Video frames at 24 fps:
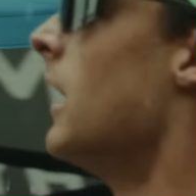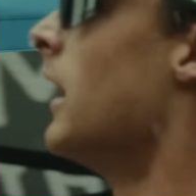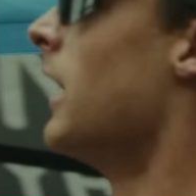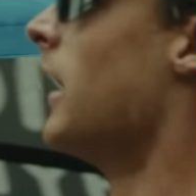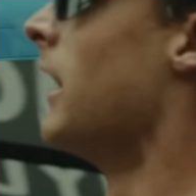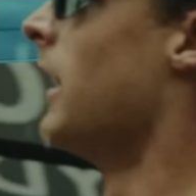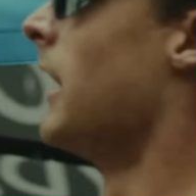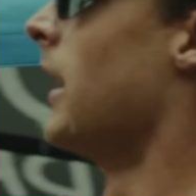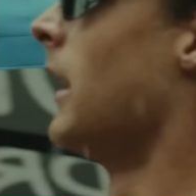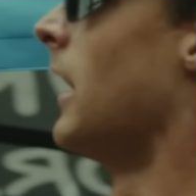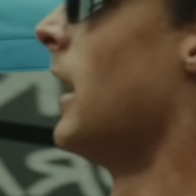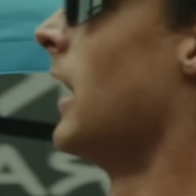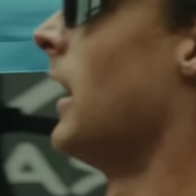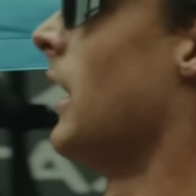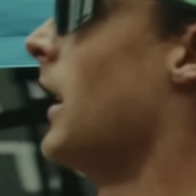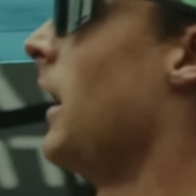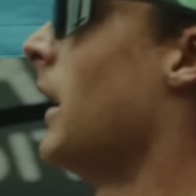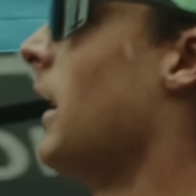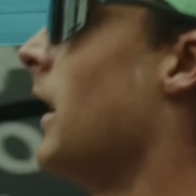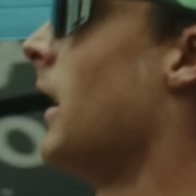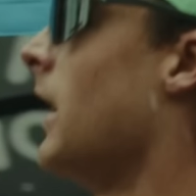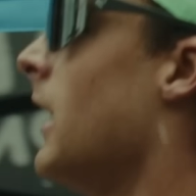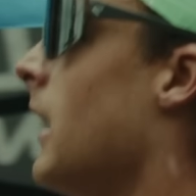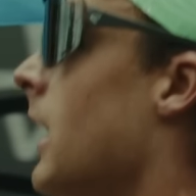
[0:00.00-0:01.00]
took in like
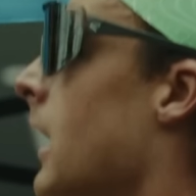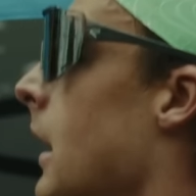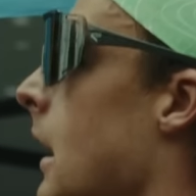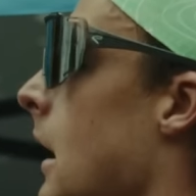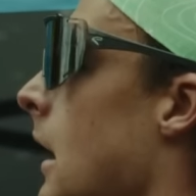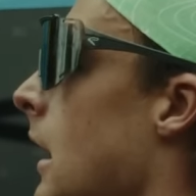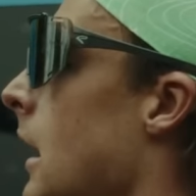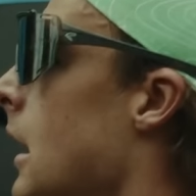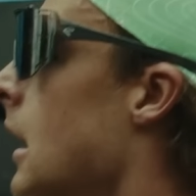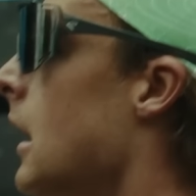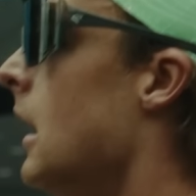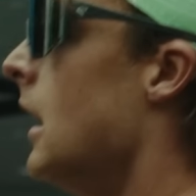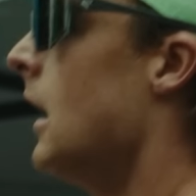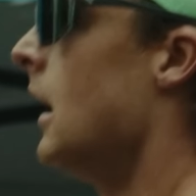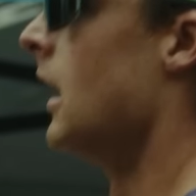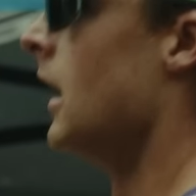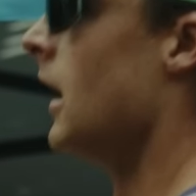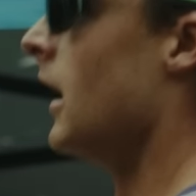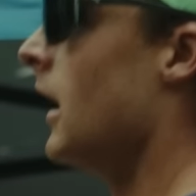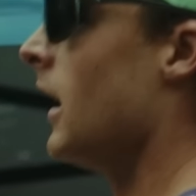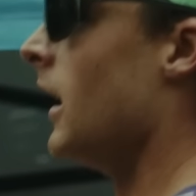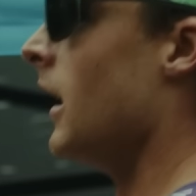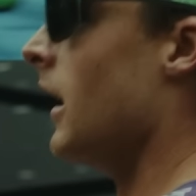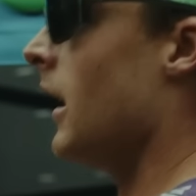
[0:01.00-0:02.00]
a pound of
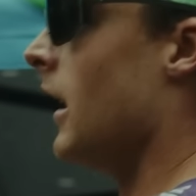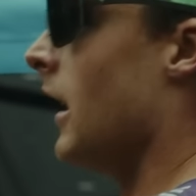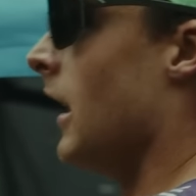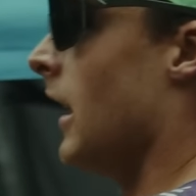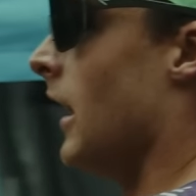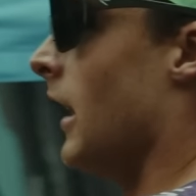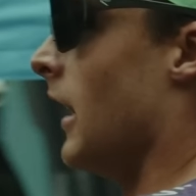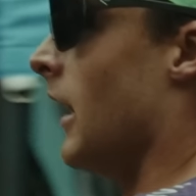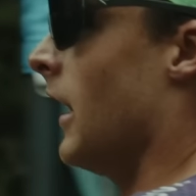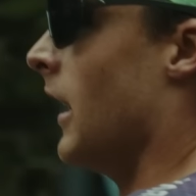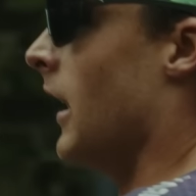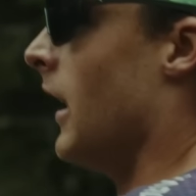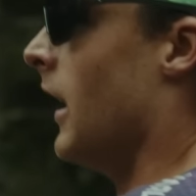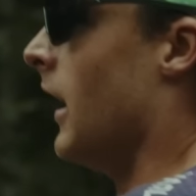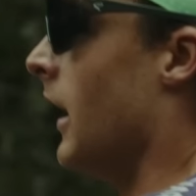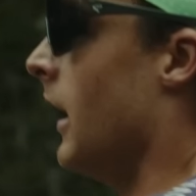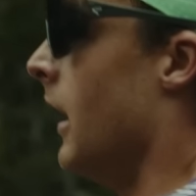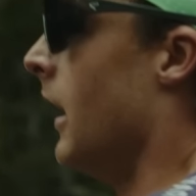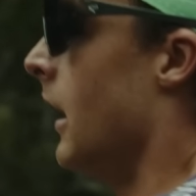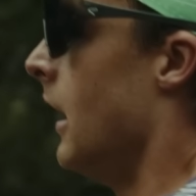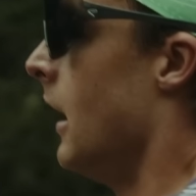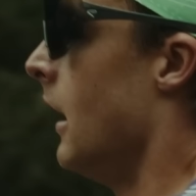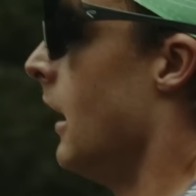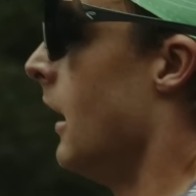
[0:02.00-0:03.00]
salt. And then luckily
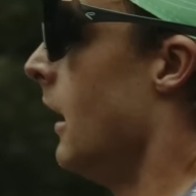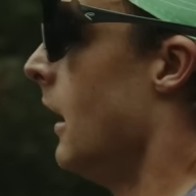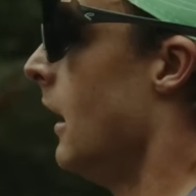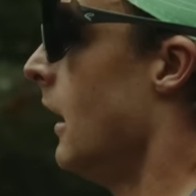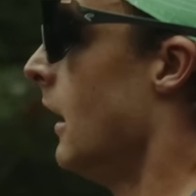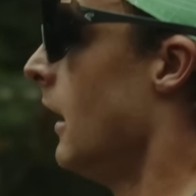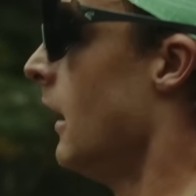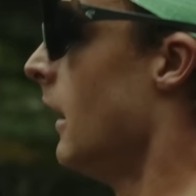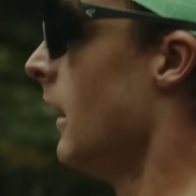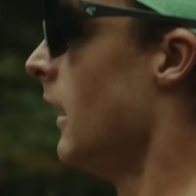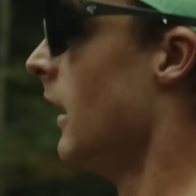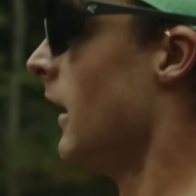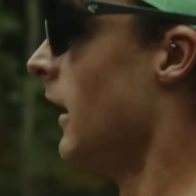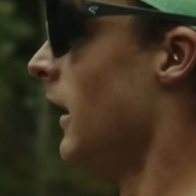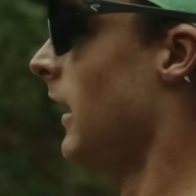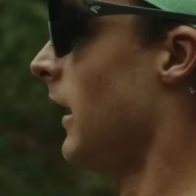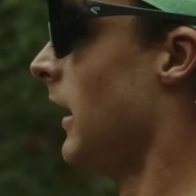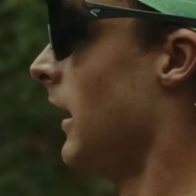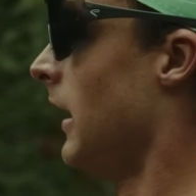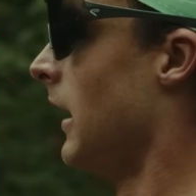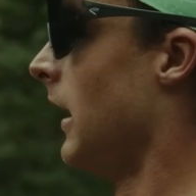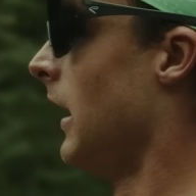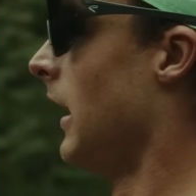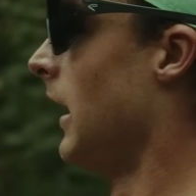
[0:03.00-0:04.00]
there was an aid station with
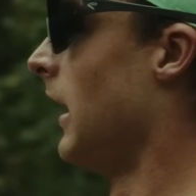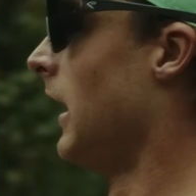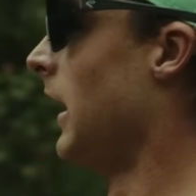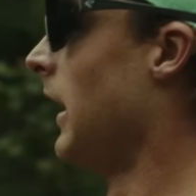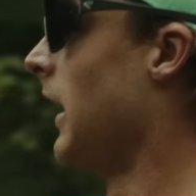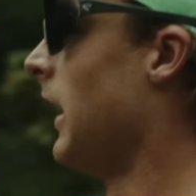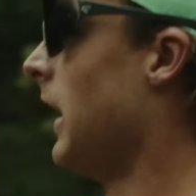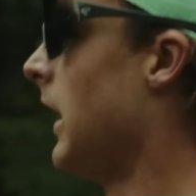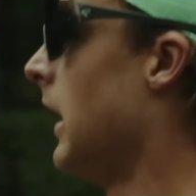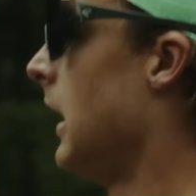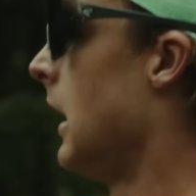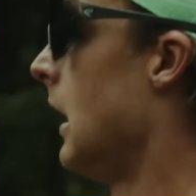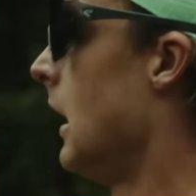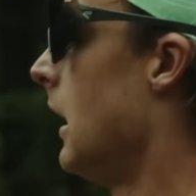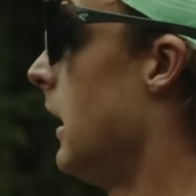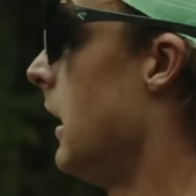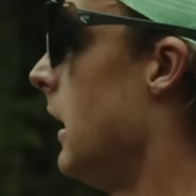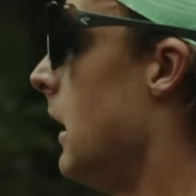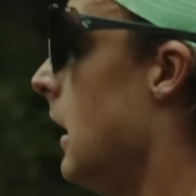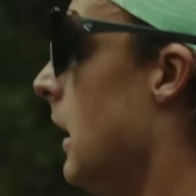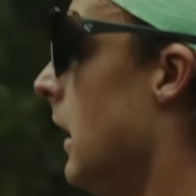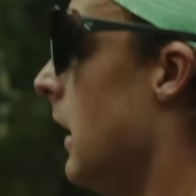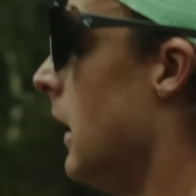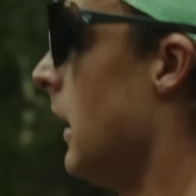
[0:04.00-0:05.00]
water. And then I
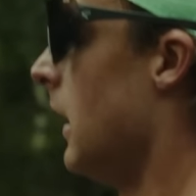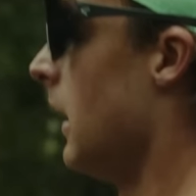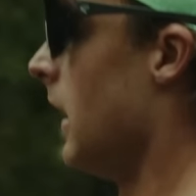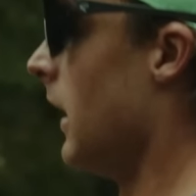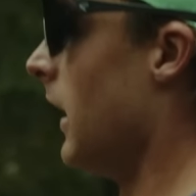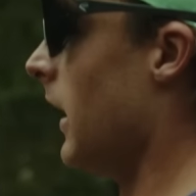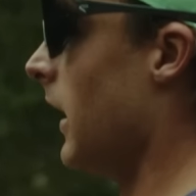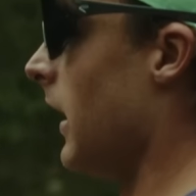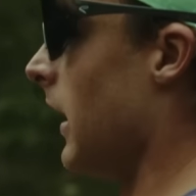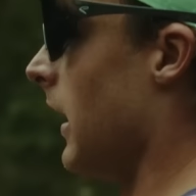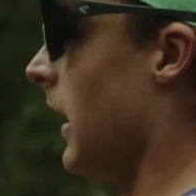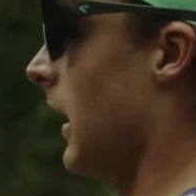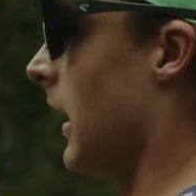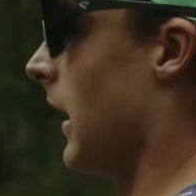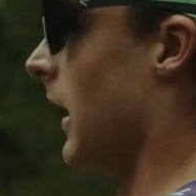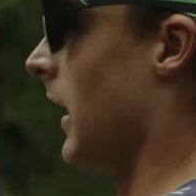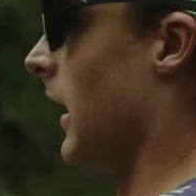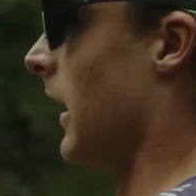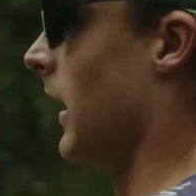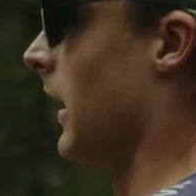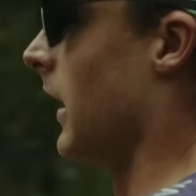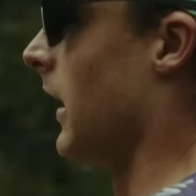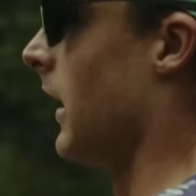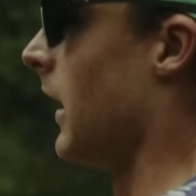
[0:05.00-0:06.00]
just closed my eyes for a
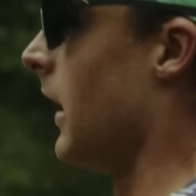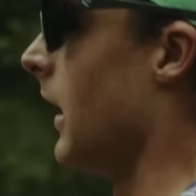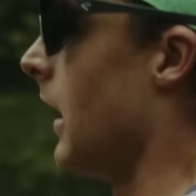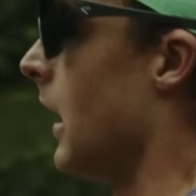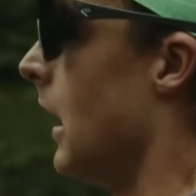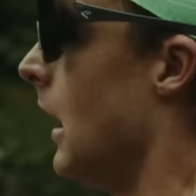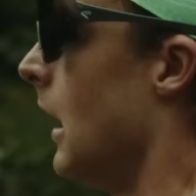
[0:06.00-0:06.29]
second as